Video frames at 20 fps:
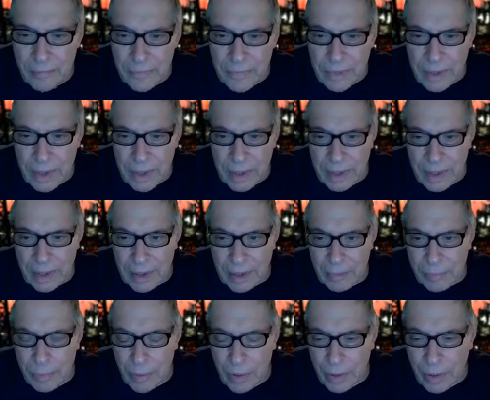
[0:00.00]
okay, and a
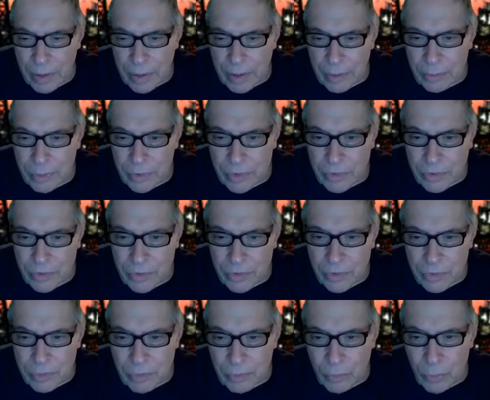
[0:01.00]
party which
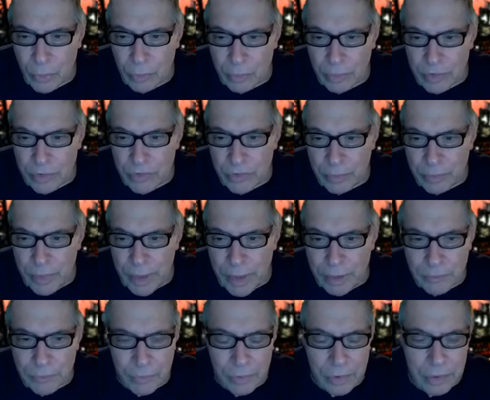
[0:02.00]
is more
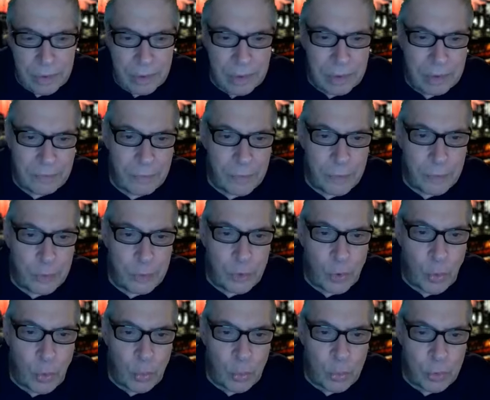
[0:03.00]
respectful of the
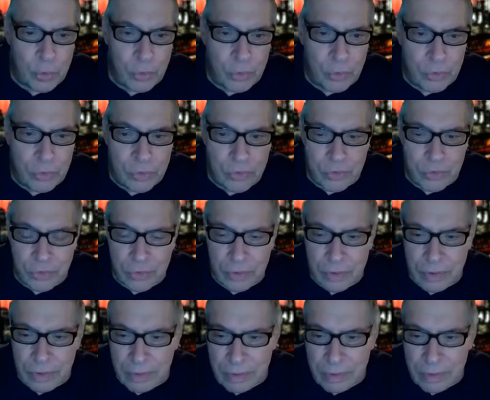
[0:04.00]
donors.